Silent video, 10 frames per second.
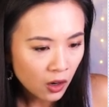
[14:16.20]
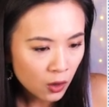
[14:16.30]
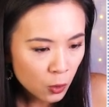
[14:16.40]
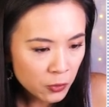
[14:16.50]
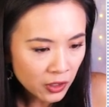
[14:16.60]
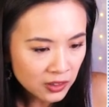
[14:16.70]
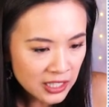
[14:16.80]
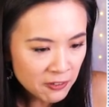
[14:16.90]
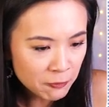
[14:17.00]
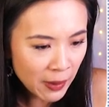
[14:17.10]
Oh, the
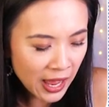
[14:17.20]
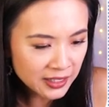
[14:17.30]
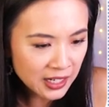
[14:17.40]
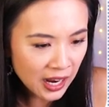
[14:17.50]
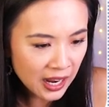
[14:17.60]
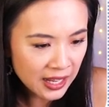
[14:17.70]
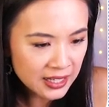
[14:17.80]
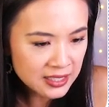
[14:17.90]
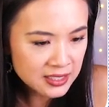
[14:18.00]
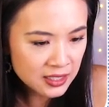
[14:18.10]
leaf bat,
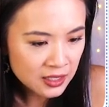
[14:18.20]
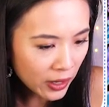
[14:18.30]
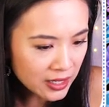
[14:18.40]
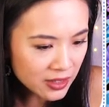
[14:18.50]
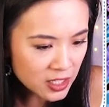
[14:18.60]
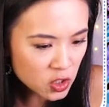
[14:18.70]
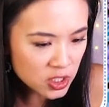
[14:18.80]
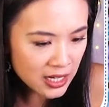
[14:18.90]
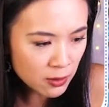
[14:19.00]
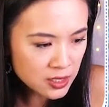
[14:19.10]
guys. Wait, that's
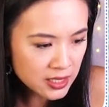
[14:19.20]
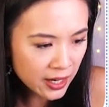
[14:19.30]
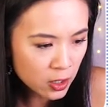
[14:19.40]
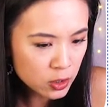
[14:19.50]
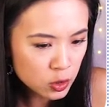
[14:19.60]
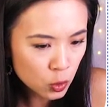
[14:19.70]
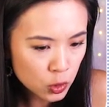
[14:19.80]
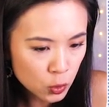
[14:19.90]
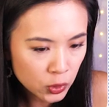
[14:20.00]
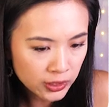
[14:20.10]
just downstairs, so
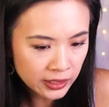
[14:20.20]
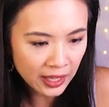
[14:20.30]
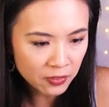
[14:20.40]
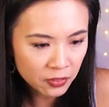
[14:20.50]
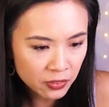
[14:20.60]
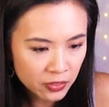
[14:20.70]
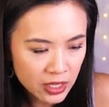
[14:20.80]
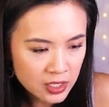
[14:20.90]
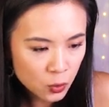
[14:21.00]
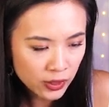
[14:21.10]
you can get
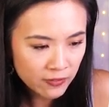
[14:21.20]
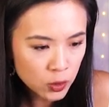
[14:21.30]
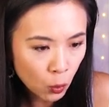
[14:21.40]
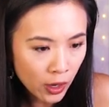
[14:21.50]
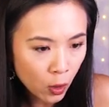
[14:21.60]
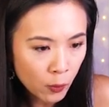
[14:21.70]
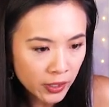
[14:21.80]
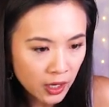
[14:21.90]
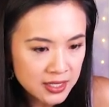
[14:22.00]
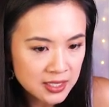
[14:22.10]
this whenever you want. Oh
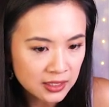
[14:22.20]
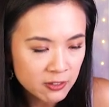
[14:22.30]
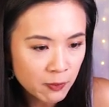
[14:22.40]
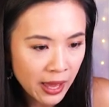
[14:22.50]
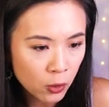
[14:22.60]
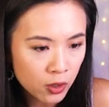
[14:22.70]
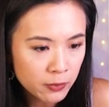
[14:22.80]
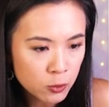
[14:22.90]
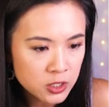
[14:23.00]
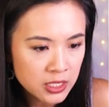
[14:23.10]
my god, it's a leaf bat
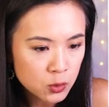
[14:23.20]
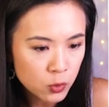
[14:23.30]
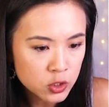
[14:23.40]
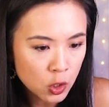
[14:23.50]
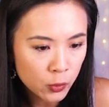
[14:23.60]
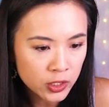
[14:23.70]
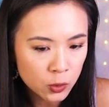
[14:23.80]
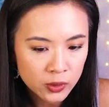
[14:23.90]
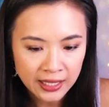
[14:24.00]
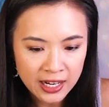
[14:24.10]
orb. Those things were so
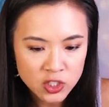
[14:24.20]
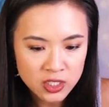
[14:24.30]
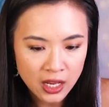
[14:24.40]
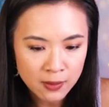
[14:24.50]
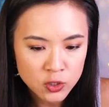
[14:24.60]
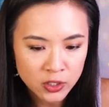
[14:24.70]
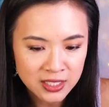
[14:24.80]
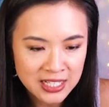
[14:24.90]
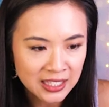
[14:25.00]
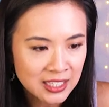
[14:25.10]
cute. Can I just, I'm just
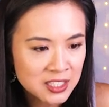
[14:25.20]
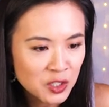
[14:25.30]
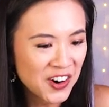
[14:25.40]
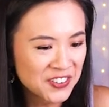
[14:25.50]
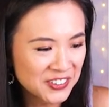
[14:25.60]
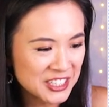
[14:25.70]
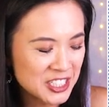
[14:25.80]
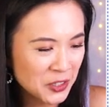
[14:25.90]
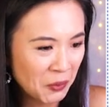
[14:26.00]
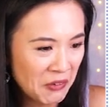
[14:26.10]
gonna take this. Hopefully
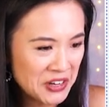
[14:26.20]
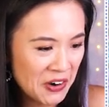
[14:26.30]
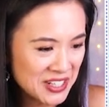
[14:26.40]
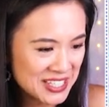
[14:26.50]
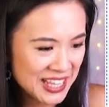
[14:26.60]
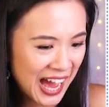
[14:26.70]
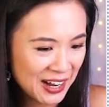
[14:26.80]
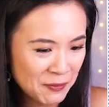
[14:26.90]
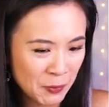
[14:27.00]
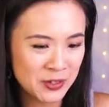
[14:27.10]
she won't notice
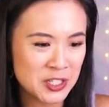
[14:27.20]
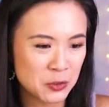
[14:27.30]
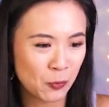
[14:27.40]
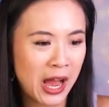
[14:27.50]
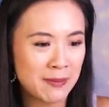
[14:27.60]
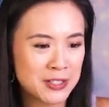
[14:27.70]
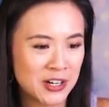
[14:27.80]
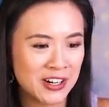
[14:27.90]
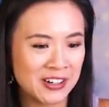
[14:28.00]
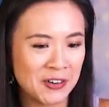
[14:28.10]
that, but we just robbed
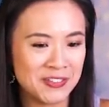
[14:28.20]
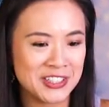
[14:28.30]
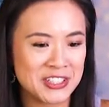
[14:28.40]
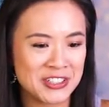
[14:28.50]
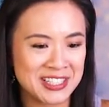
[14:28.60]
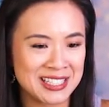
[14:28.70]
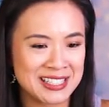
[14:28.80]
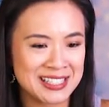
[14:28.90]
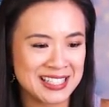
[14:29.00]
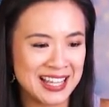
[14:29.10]
her. Hopefully she
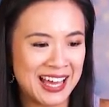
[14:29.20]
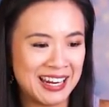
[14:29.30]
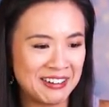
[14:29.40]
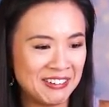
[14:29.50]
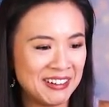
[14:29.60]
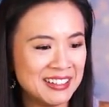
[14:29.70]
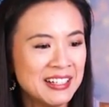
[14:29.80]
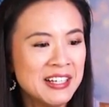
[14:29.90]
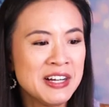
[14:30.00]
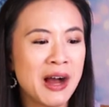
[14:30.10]
doesn't see that at
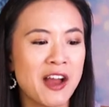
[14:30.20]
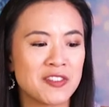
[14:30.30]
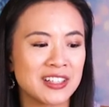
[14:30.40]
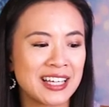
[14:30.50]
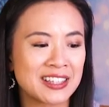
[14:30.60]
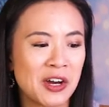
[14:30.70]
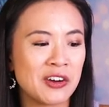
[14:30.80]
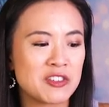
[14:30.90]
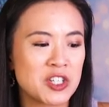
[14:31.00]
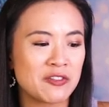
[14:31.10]
all. I feel like
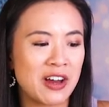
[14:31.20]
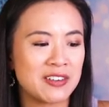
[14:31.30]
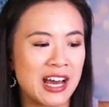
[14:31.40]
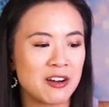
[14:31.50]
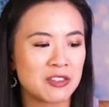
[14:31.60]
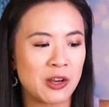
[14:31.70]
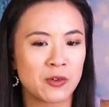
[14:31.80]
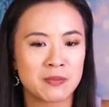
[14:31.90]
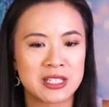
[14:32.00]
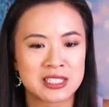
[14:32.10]
though, if she found out, there
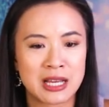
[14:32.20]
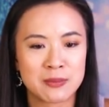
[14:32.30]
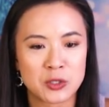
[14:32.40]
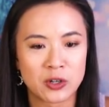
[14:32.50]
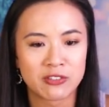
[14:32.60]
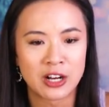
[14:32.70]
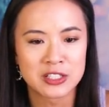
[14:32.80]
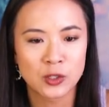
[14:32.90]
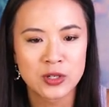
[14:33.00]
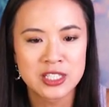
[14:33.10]
would be some sort of
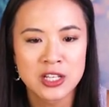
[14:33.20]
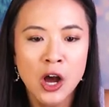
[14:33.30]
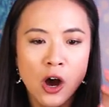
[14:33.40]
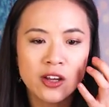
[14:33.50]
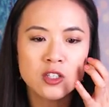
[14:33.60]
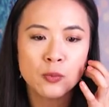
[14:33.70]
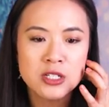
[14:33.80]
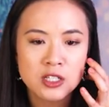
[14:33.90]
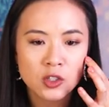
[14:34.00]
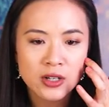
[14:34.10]
consequences. Okay, so
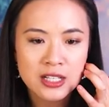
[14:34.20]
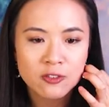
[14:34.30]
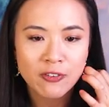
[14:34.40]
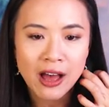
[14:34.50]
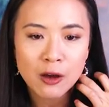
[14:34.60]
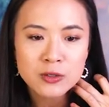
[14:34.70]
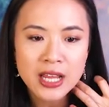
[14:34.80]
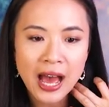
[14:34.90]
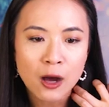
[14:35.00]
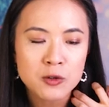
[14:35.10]
Princess Corinne has
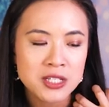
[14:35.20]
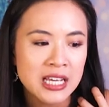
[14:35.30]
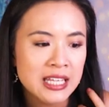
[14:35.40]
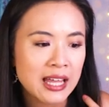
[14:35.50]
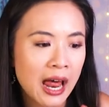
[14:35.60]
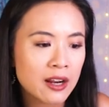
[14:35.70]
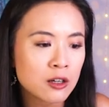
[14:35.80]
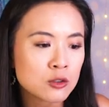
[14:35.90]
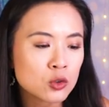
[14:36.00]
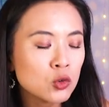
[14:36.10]
found out that
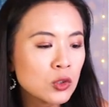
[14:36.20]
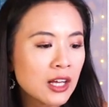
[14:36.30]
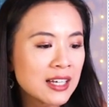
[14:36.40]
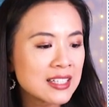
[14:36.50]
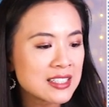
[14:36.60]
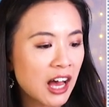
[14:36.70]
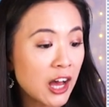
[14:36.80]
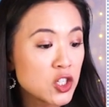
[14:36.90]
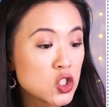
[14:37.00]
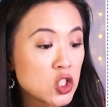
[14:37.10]
Azula is
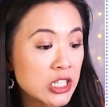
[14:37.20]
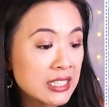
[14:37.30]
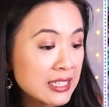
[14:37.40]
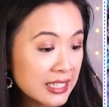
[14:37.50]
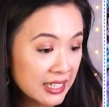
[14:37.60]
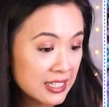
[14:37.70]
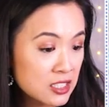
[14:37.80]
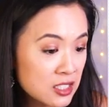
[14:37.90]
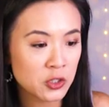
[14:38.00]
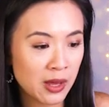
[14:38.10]
a
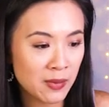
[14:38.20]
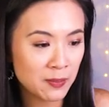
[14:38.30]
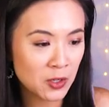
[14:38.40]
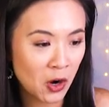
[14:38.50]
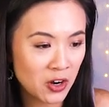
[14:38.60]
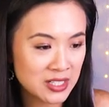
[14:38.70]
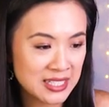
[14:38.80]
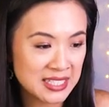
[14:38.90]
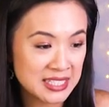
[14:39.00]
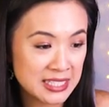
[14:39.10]
genius. So that might be hard
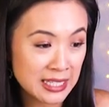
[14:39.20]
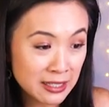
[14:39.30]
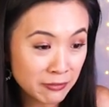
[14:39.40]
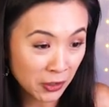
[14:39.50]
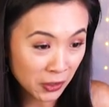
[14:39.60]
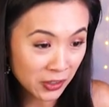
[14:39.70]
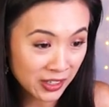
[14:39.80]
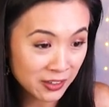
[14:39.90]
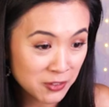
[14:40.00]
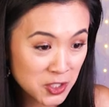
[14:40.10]
to deceive her
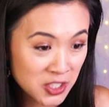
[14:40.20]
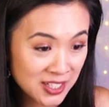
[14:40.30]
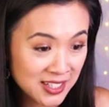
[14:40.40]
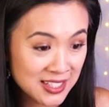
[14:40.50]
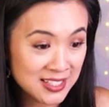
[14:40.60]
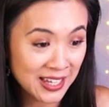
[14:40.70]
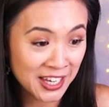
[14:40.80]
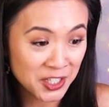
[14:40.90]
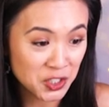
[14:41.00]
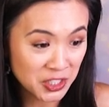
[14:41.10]
if she is
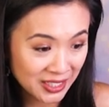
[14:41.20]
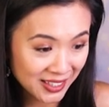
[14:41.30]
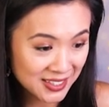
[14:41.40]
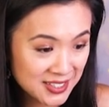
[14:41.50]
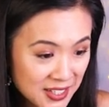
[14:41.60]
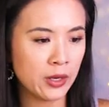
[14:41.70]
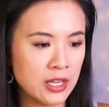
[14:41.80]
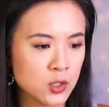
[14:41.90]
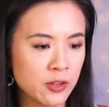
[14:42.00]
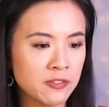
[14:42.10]
a genius.
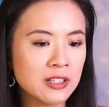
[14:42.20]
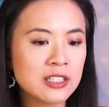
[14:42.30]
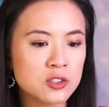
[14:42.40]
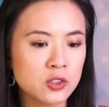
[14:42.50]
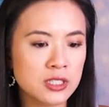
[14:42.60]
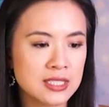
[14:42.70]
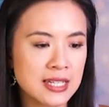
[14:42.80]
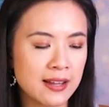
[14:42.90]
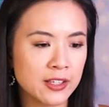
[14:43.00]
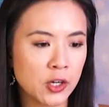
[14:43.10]
Okay, so I feel like Azula is
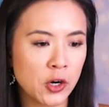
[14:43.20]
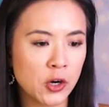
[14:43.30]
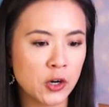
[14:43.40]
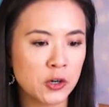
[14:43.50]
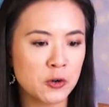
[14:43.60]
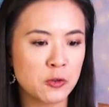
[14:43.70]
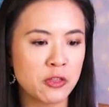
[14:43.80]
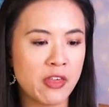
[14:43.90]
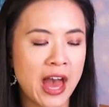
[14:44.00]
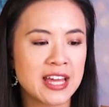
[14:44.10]
telling her
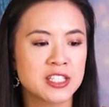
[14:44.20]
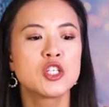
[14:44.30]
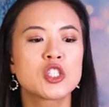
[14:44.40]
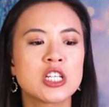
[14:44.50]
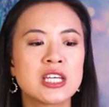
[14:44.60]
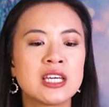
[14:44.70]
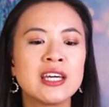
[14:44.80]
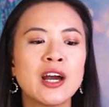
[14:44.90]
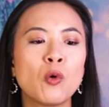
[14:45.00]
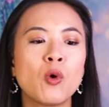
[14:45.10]
that
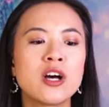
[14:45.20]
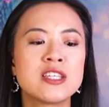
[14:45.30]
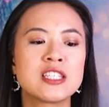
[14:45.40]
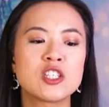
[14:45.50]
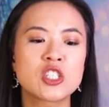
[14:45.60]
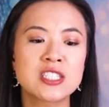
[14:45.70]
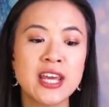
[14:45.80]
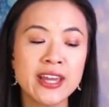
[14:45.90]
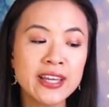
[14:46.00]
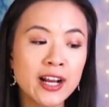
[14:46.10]
she was just
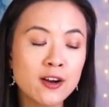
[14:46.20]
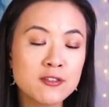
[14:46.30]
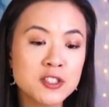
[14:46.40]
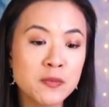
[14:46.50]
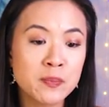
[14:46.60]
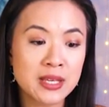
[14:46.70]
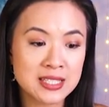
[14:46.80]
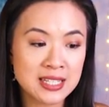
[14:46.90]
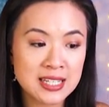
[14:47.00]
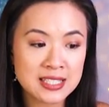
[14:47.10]
taking care of some
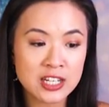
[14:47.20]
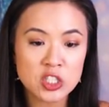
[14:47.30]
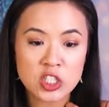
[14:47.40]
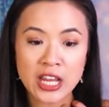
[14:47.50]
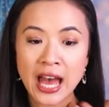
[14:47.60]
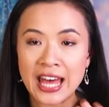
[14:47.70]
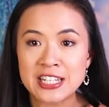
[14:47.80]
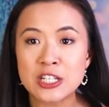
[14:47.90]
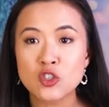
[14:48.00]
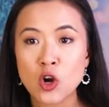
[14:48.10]
business and she
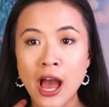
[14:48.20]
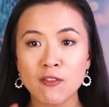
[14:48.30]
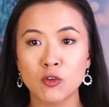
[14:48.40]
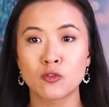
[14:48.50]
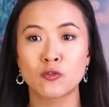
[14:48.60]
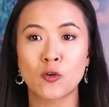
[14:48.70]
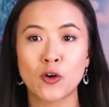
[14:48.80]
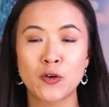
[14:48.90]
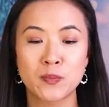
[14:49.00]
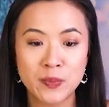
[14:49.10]
had to travel
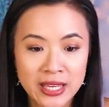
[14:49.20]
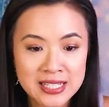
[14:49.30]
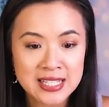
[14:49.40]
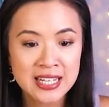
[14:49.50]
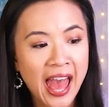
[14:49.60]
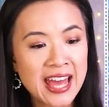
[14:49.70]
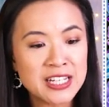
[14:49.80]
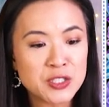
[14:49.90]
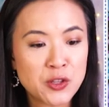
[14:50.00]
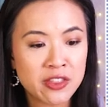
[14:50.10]
for a bit and